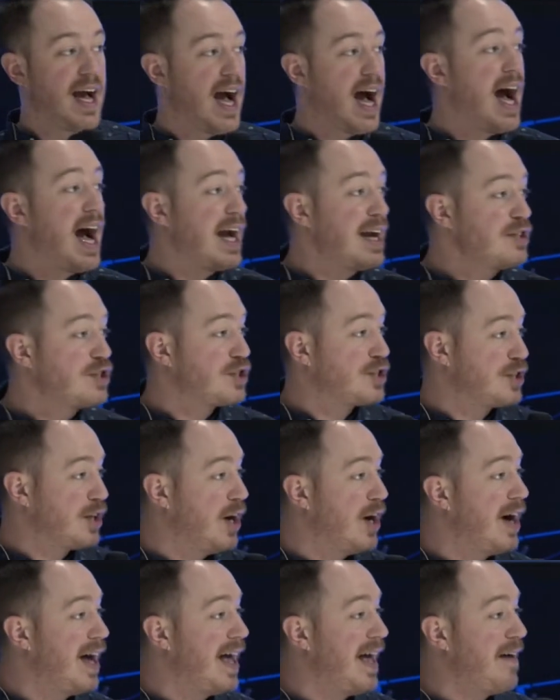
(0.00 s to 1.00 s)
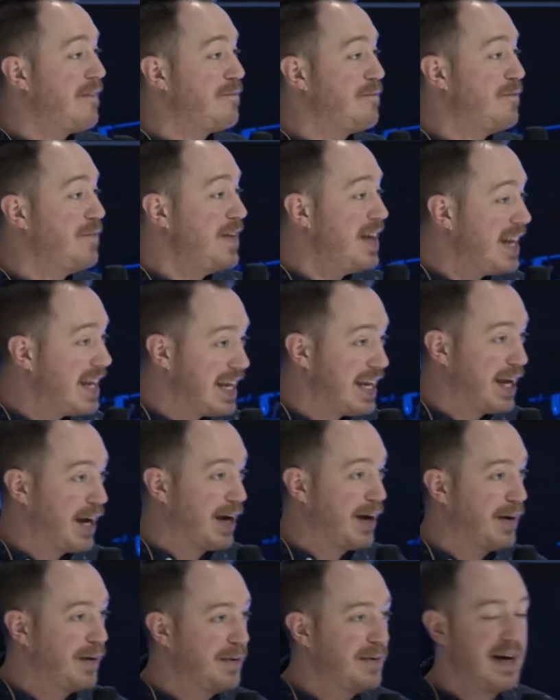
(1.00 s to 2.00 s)
I saw a
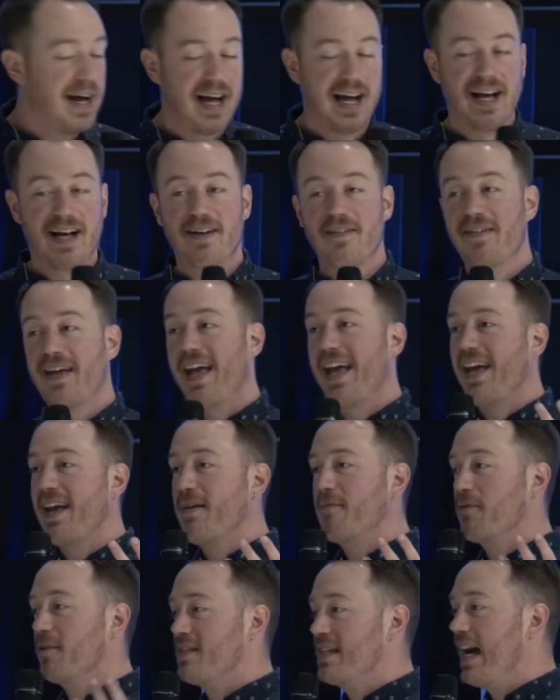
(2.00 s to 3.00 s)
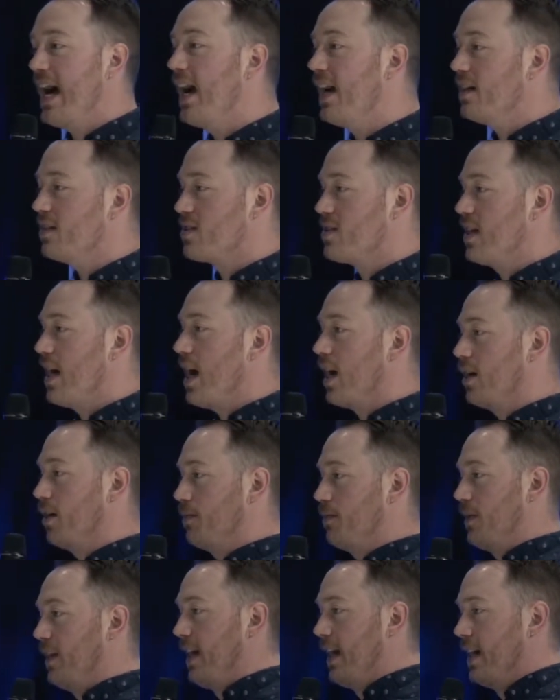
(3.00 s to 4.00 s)
video of a retired soccer
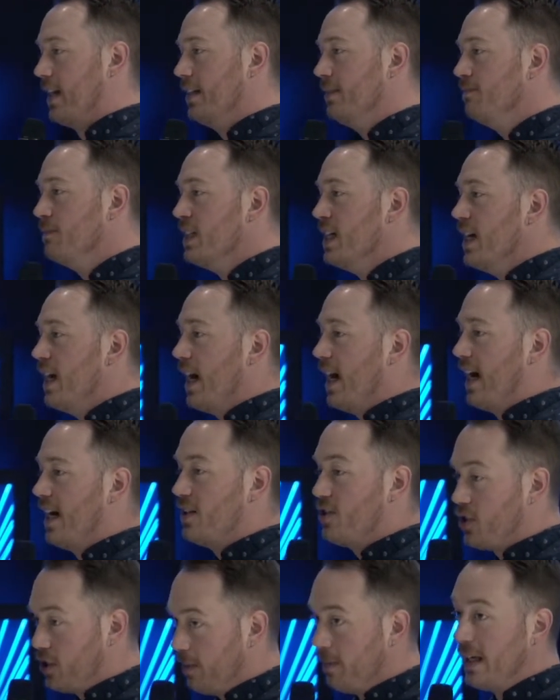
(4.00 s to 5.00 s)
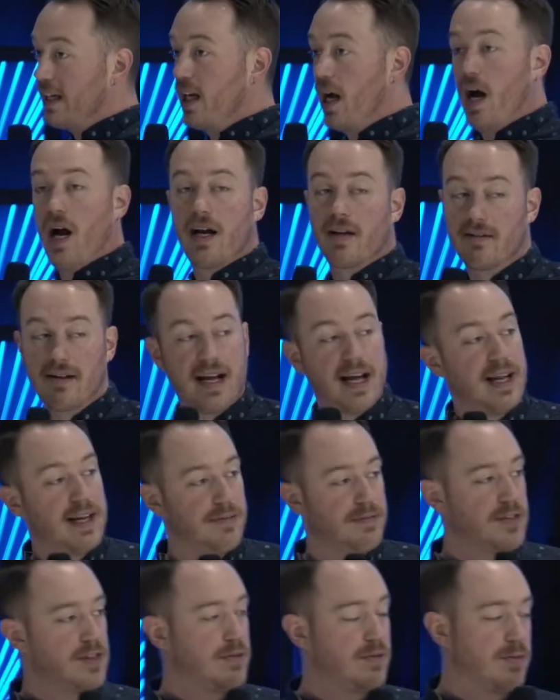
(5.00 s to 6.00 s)
player, Jimmy Conrad.
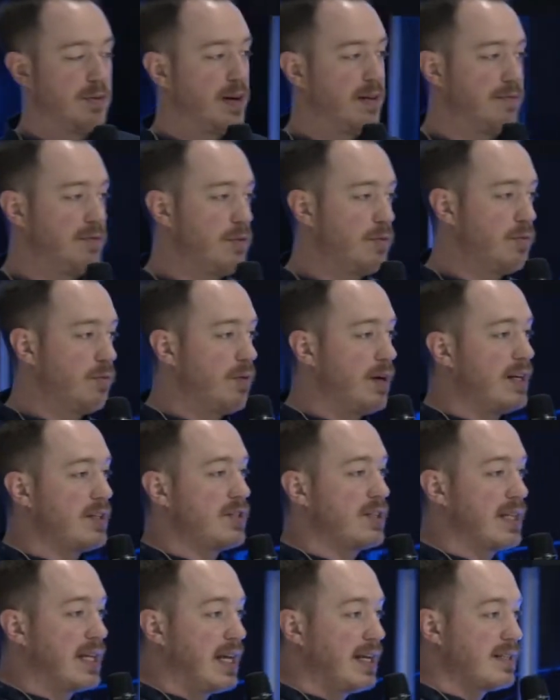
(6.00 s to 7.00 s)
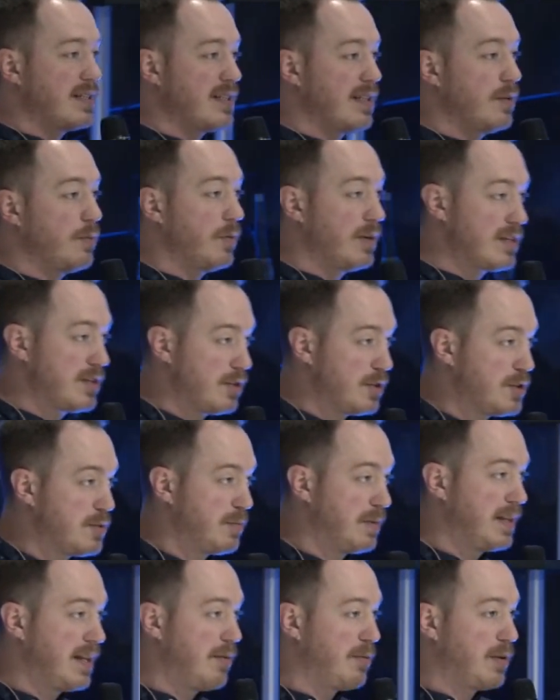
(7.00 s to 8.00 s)
If you watched the Kansas City Wizards
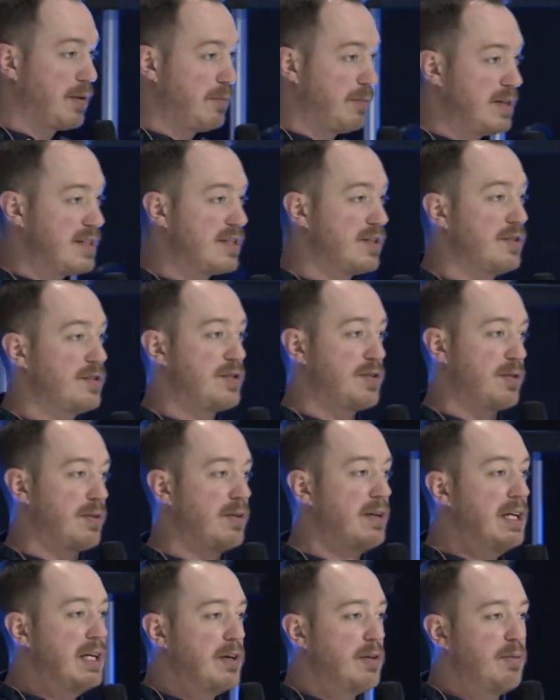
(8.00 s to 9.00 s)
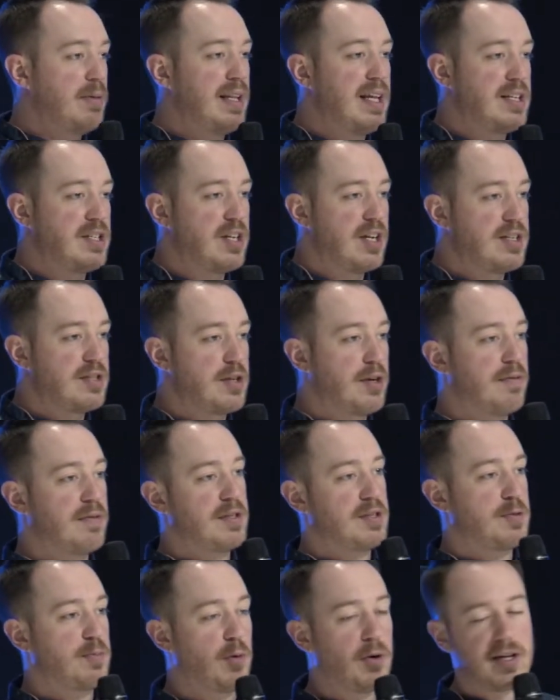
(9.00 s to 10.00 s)
when they were the Wizards, or when they changed over
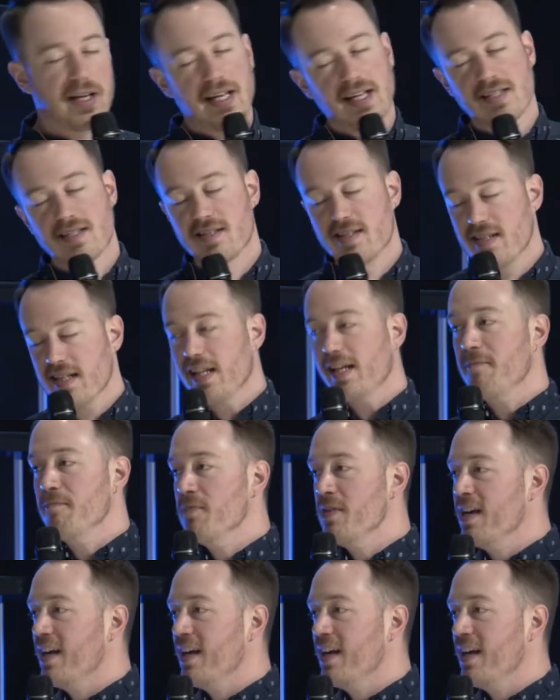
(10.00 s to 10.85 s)
to Sporting Kansas City,